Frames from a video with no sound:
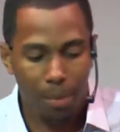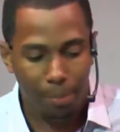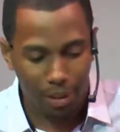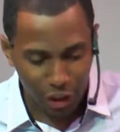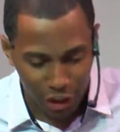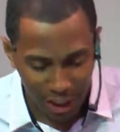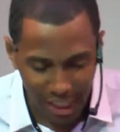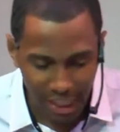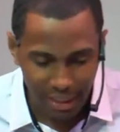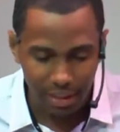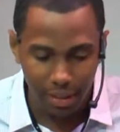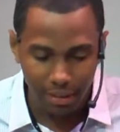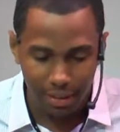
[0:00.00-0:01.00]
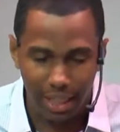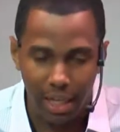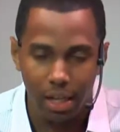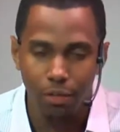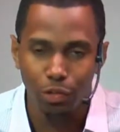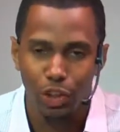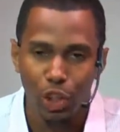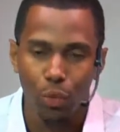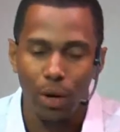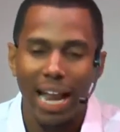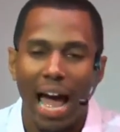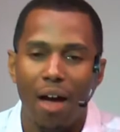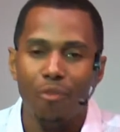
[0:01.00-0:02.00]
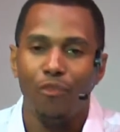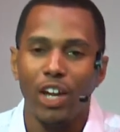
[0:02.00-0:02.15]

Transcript: but Jesus gives you and I